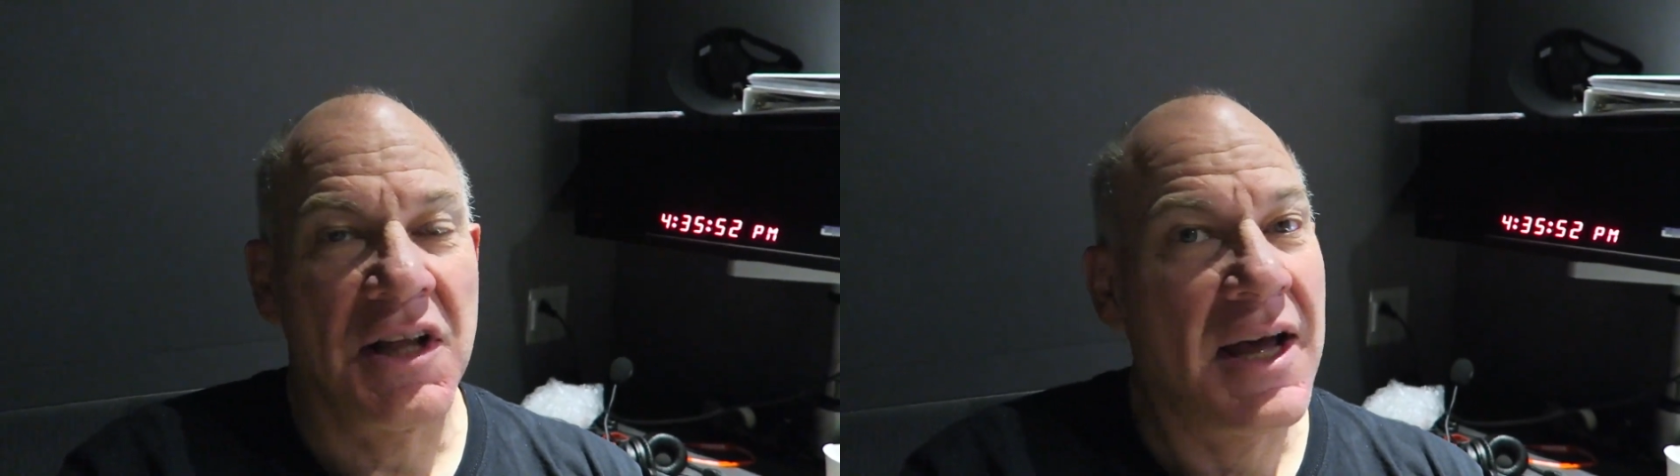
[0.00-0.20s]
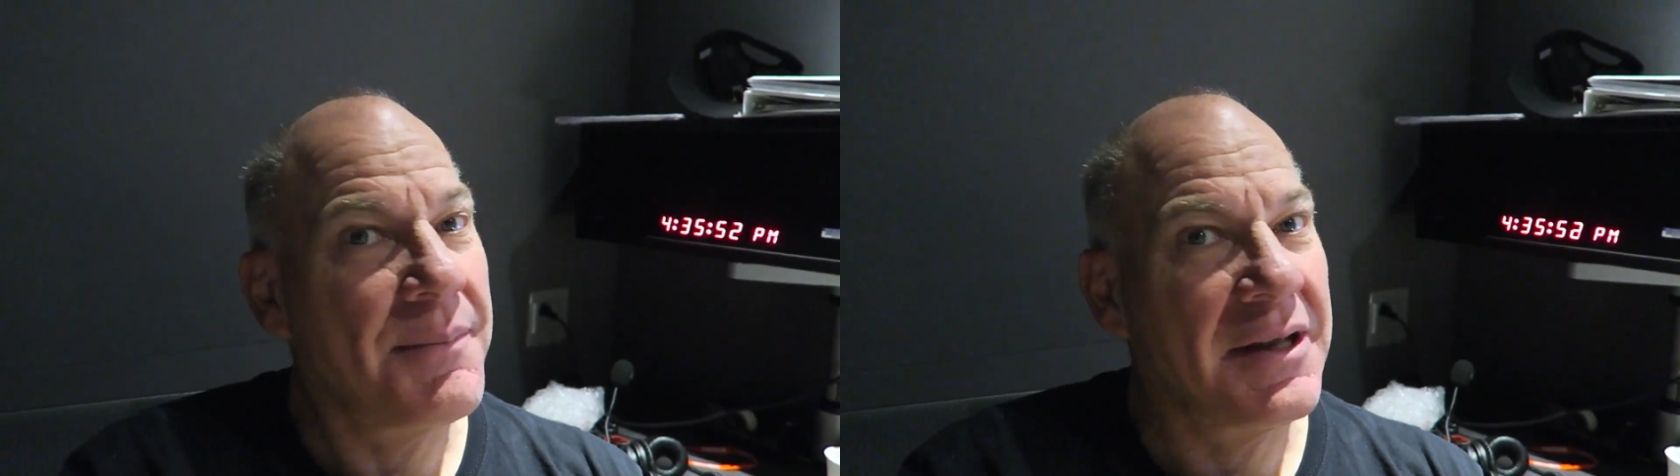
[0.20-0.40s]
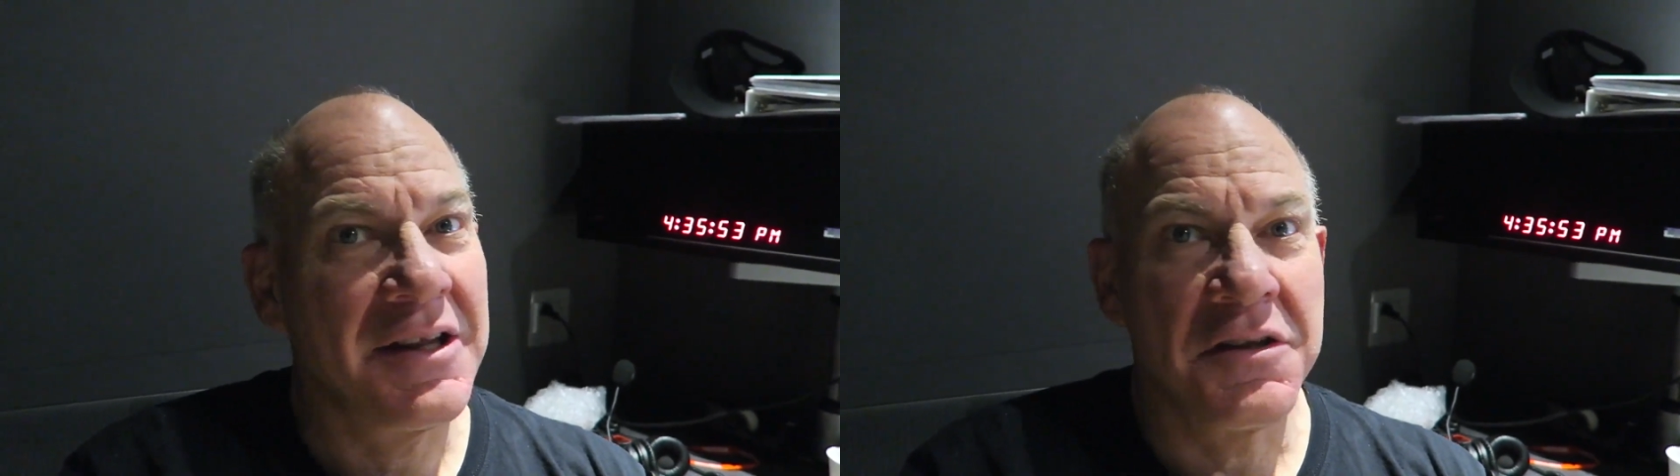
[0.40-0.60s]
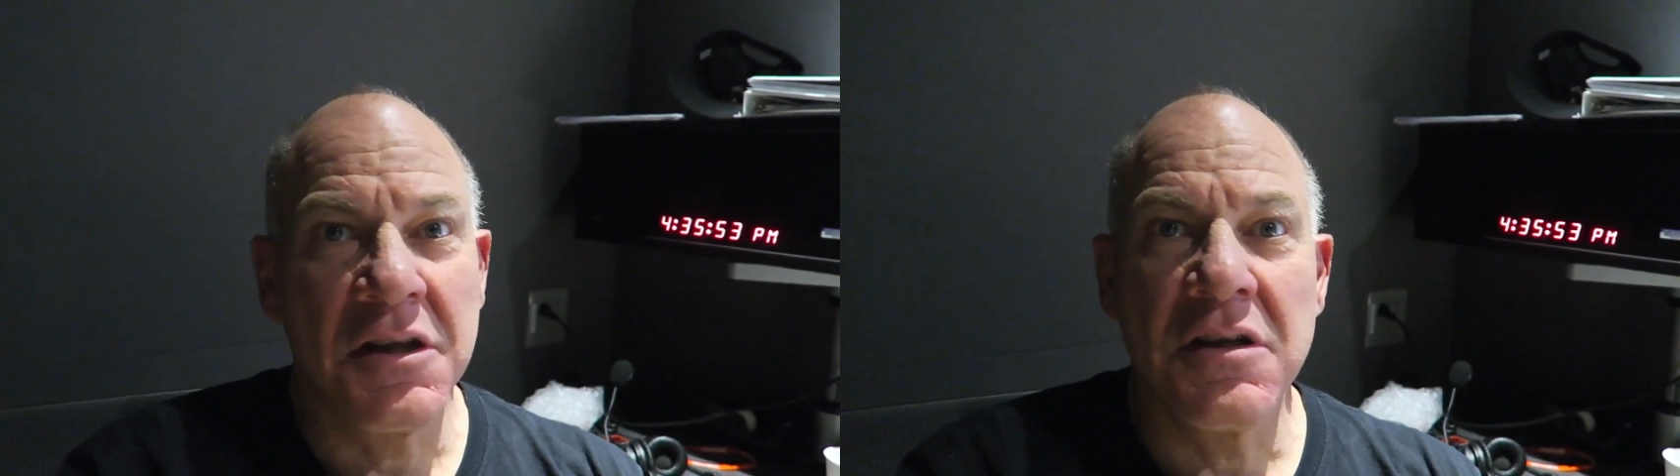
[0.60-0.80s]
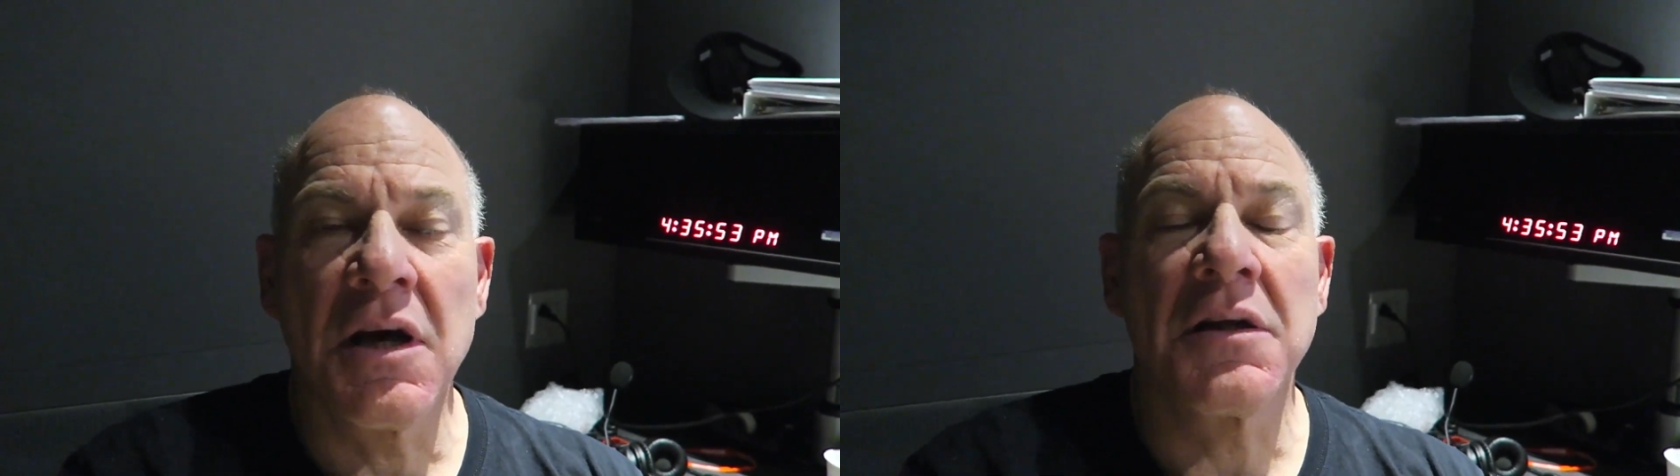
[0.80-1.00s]
climb and it
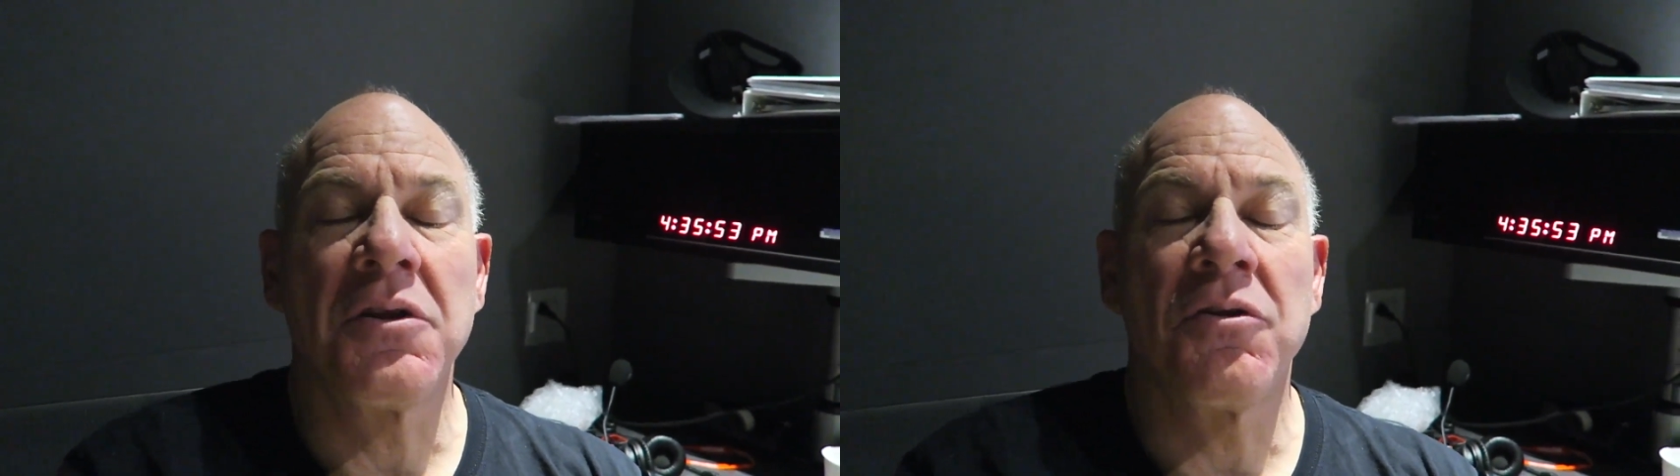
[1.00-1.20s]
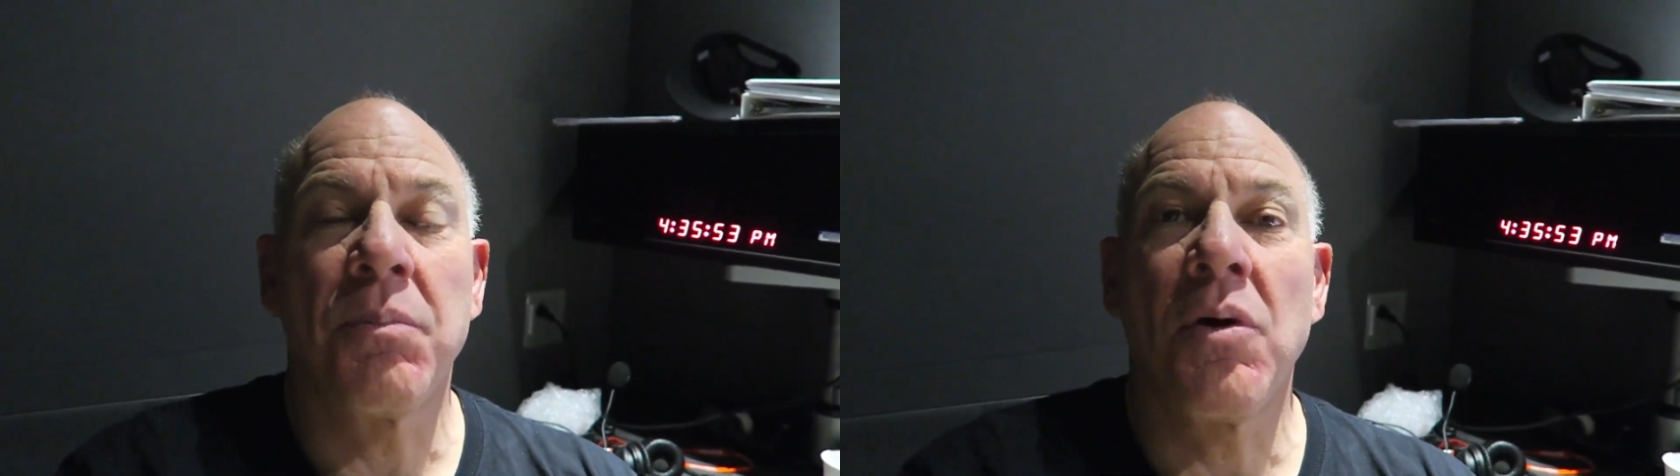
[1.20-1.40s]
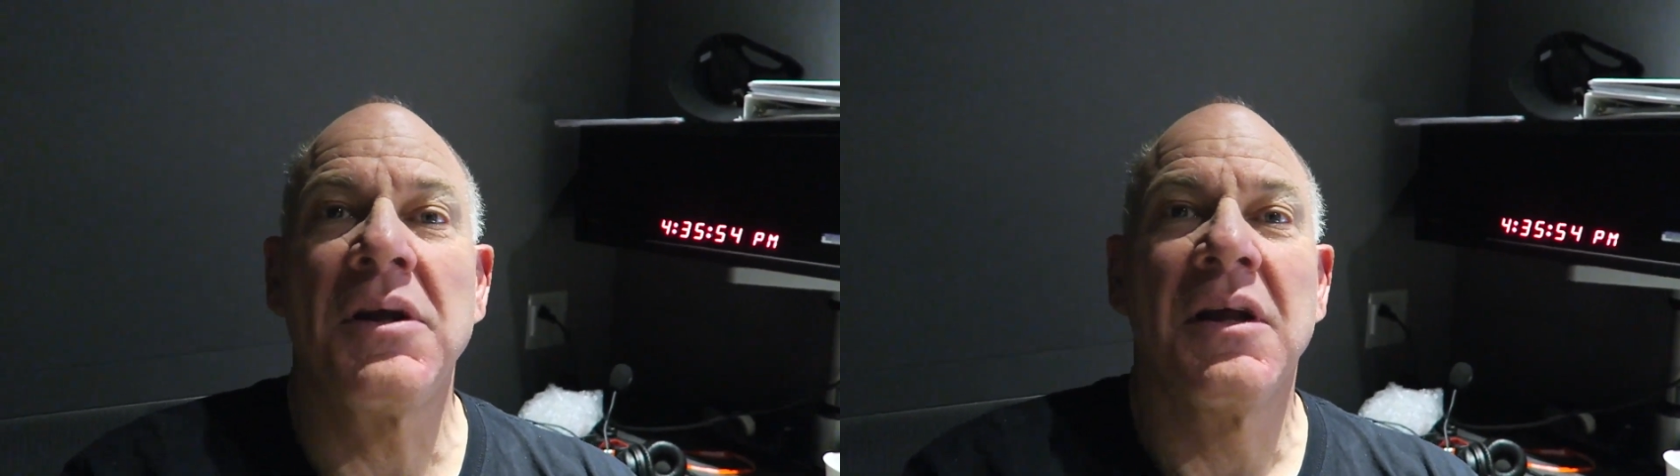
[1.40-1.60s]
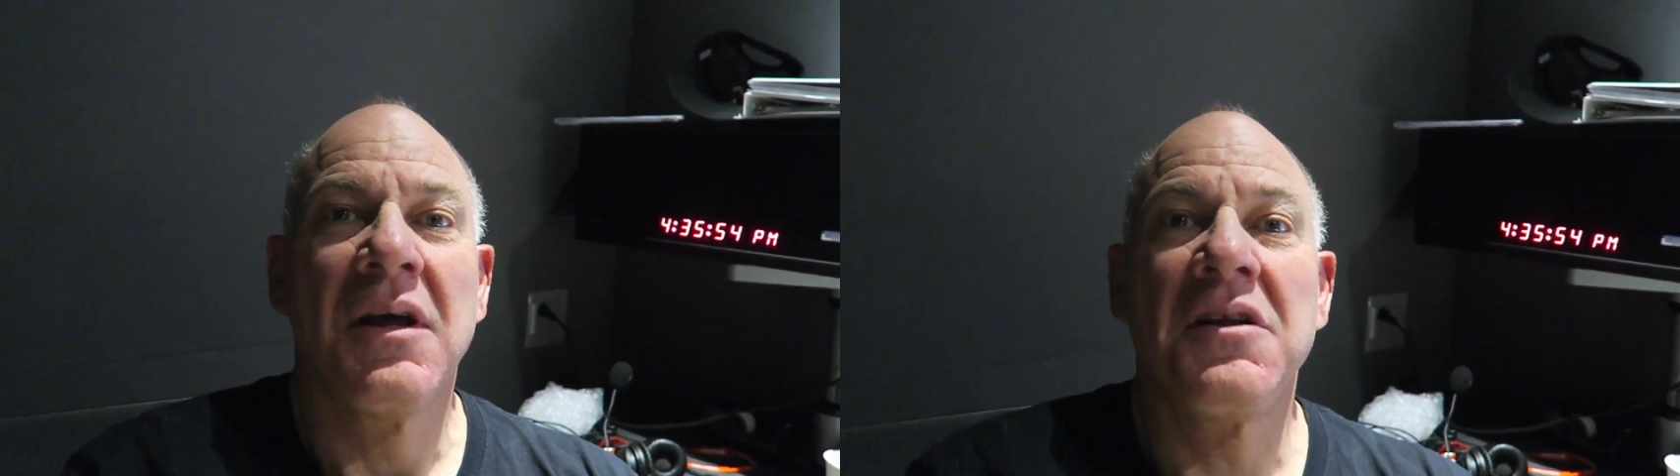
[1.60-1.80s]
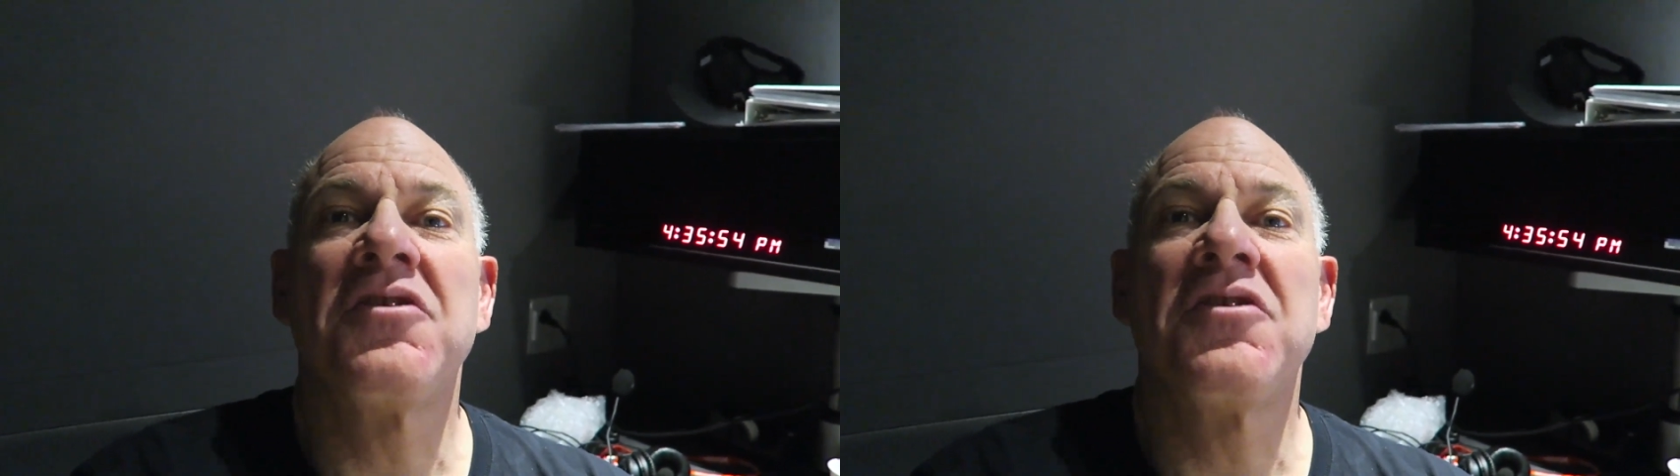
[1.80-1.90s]
did not disappoint,